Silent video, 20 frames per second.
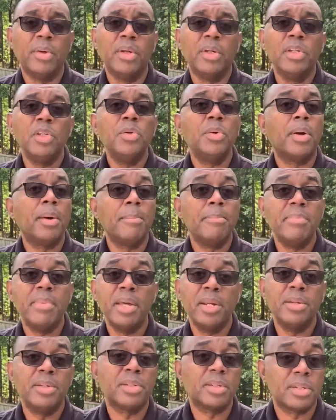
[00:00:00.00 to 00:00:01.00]
You are a
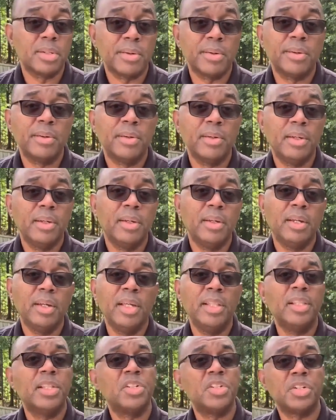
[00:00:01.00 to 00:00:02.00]
minister
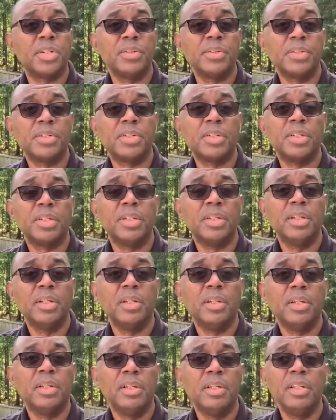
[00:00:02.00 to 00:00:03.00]
in the church.
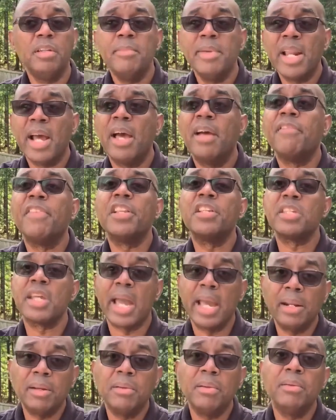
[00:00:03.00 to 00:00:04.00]
You may not have the
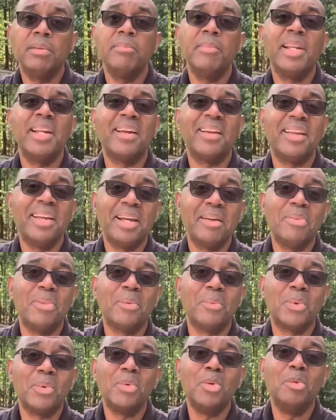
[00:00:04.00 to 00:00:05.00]
title, you may not have the
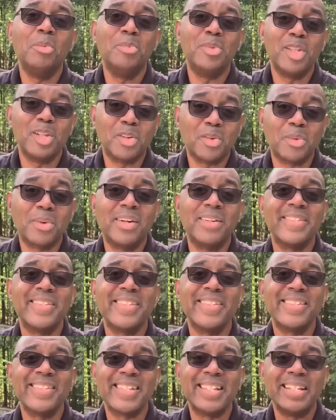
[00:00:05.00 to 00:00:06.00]
robes, the
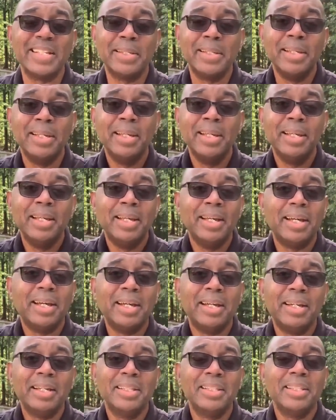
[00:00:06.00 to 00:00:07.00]
crosses, and the
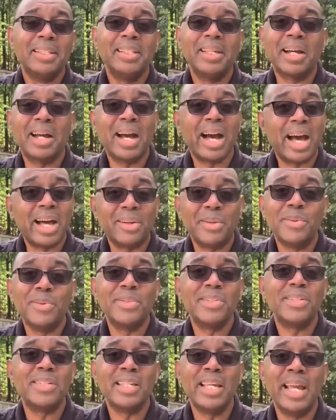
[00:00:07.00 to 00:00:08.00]

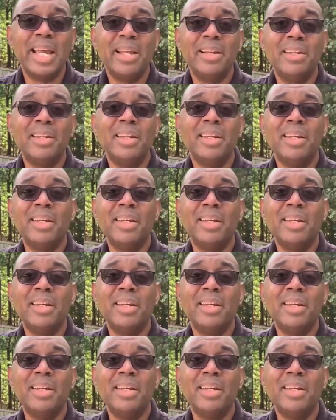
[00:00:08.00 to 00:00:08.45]
collars, and